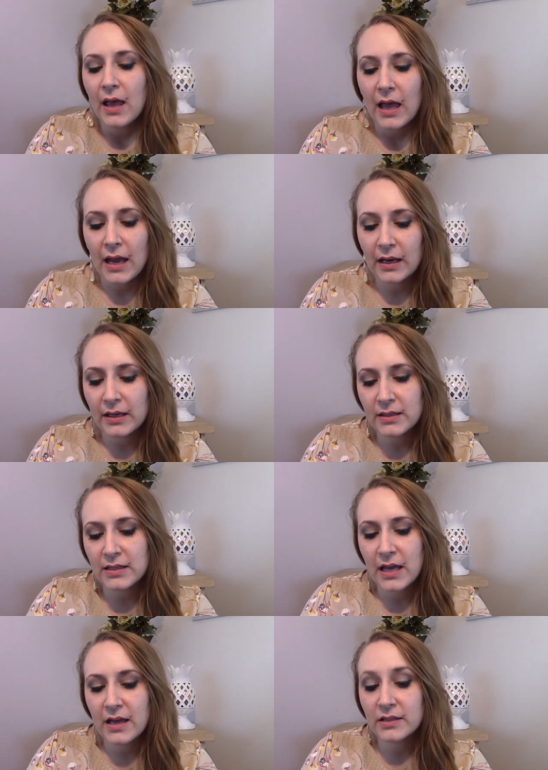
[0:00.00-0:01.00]
And it
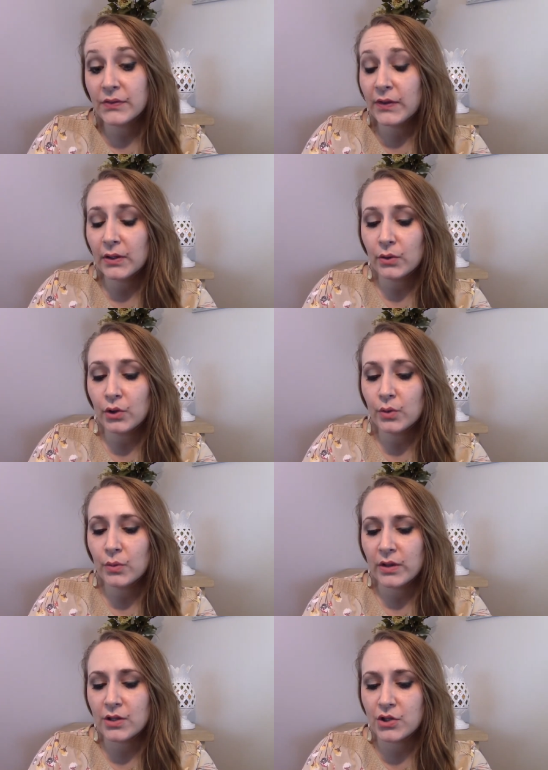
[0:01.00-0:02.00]
says, fill a room
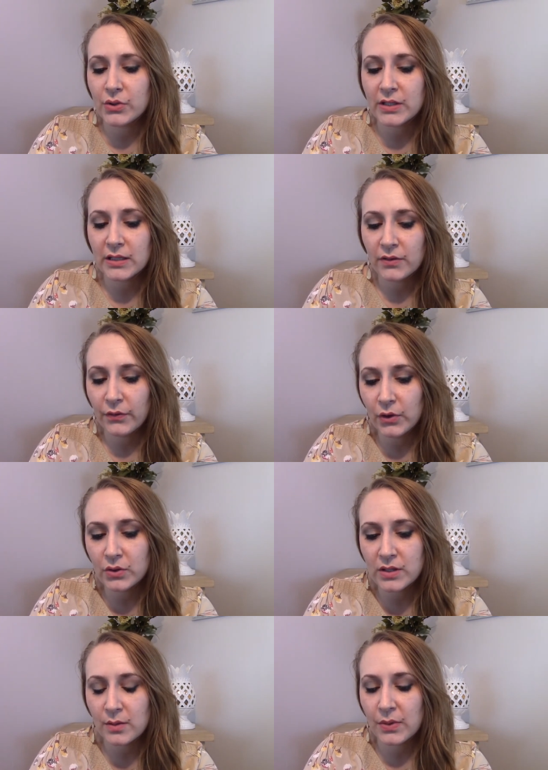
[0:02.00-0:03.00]
with the juiciest
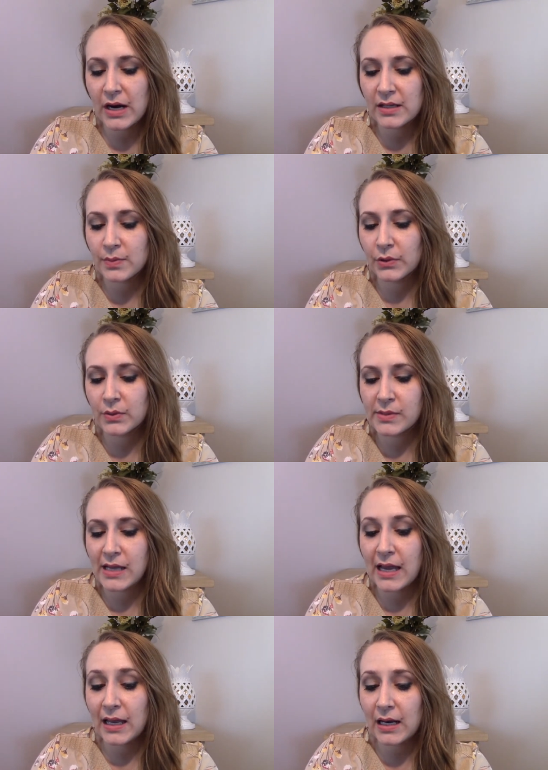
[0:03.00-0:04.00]
fruits, the brightest blooms,
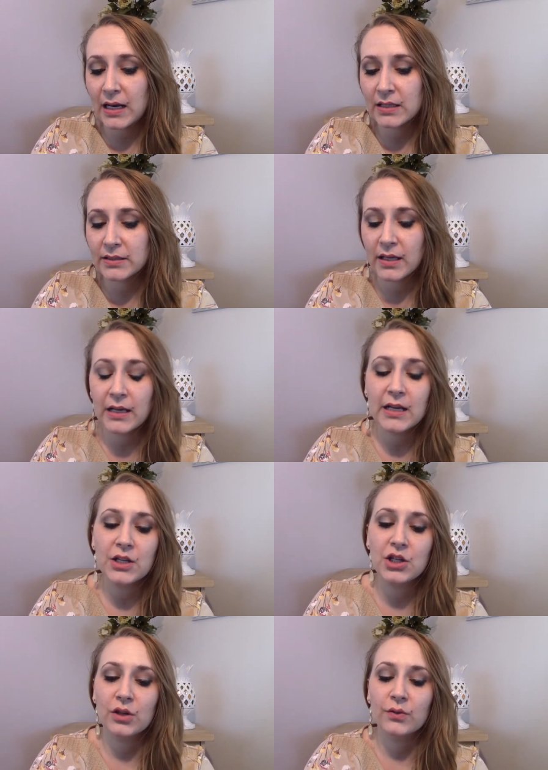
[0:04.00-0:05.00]
and sunny,
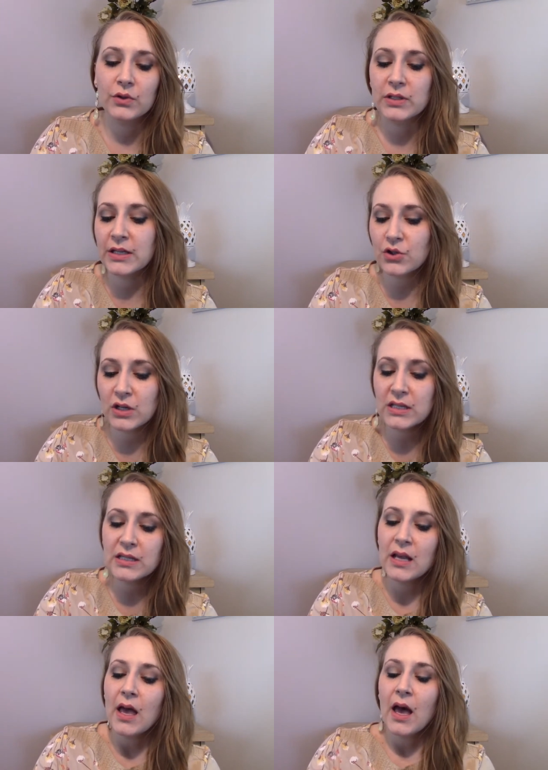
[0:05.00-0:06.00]
cheerful citrus.